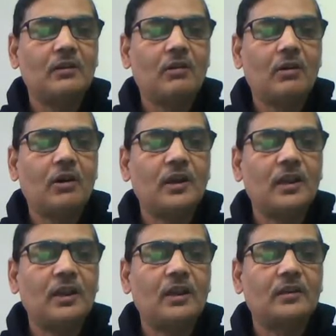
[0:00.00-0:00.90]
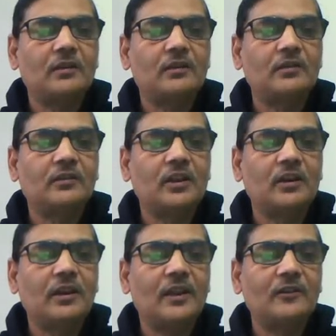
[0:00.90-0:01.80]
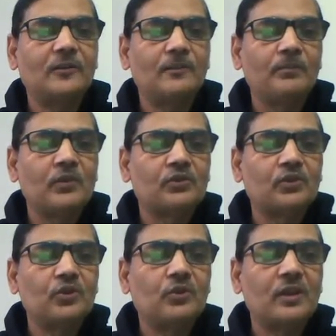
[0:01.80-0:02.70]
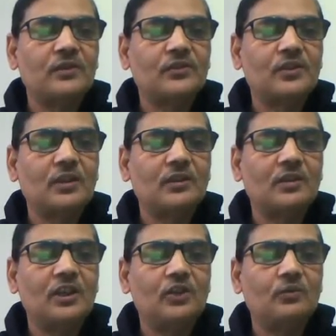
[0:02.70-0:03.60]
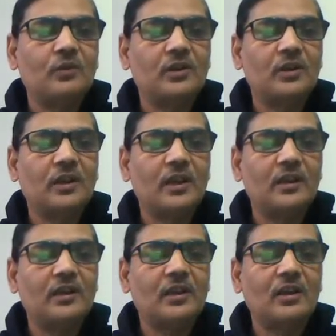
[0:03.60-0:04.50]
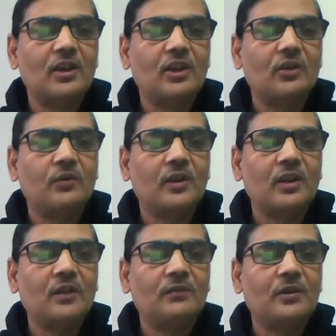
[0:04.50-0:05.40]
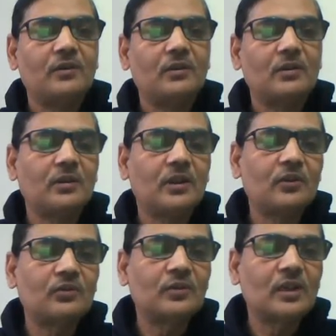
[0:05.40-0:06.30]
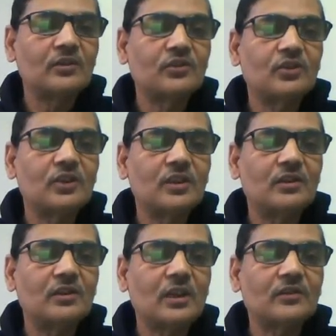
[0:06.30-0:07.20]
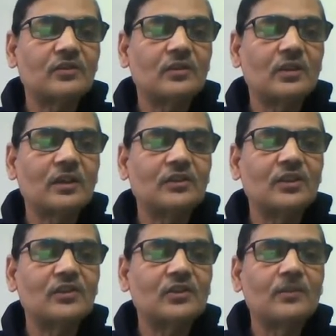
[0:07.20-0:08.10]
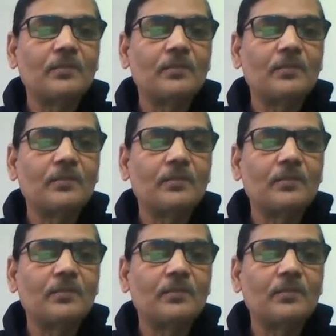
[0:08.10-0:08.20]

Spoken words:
all along their length. So you can see the inverted area wherever heterozygosity exists.